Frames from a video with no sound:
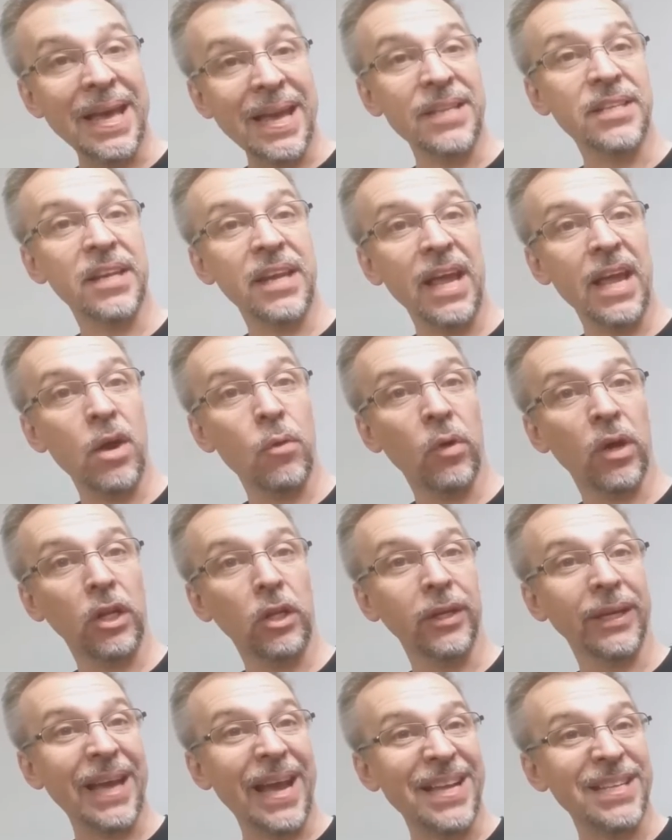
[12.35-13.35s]
Hey, today we're
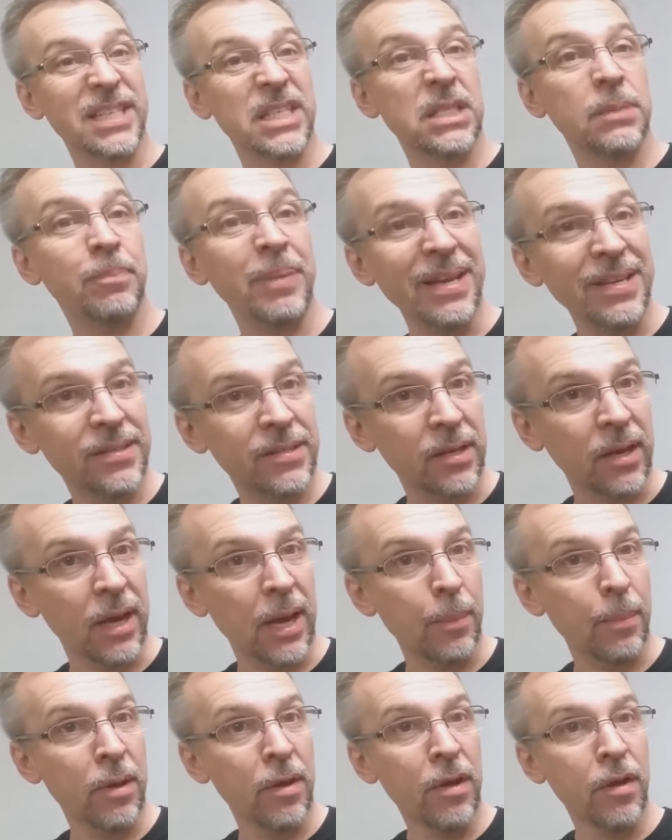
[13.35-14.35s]
going to look at Space
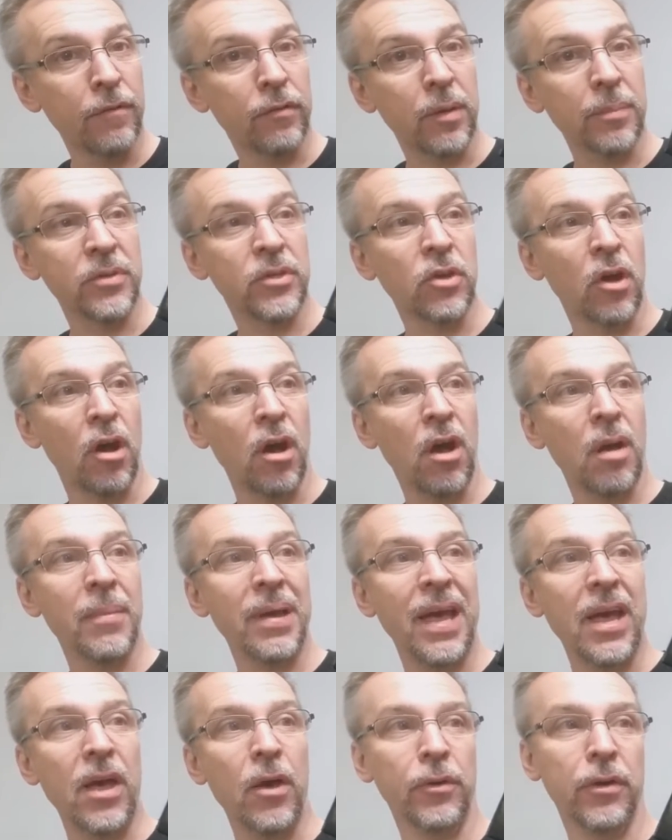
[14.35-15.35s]
Time from
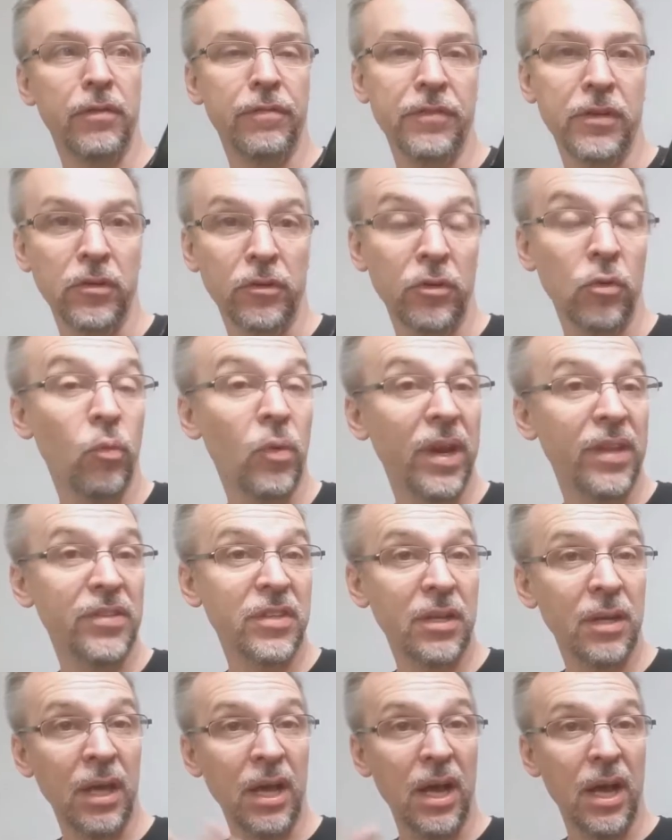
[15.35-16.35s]
Tom Elderfield. What
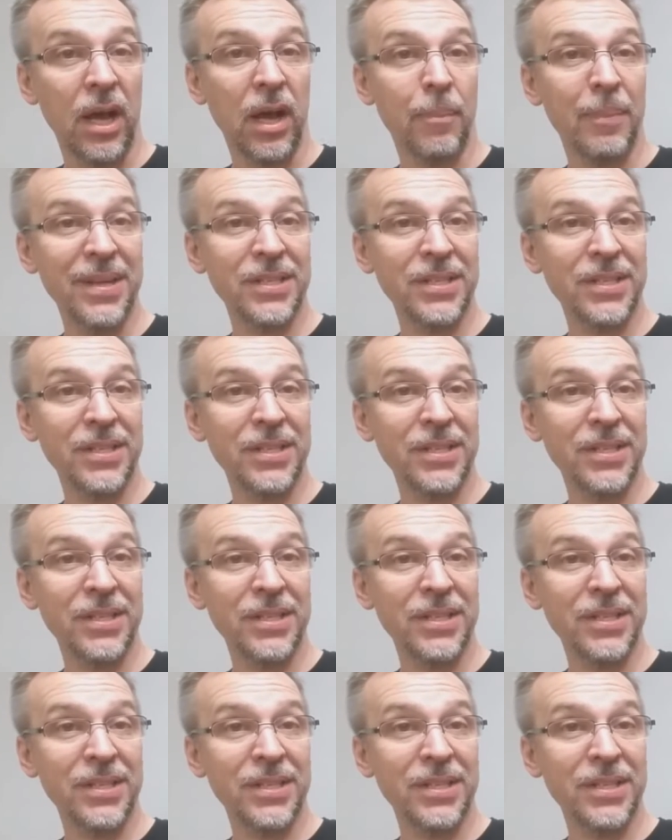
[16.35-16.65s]
is it?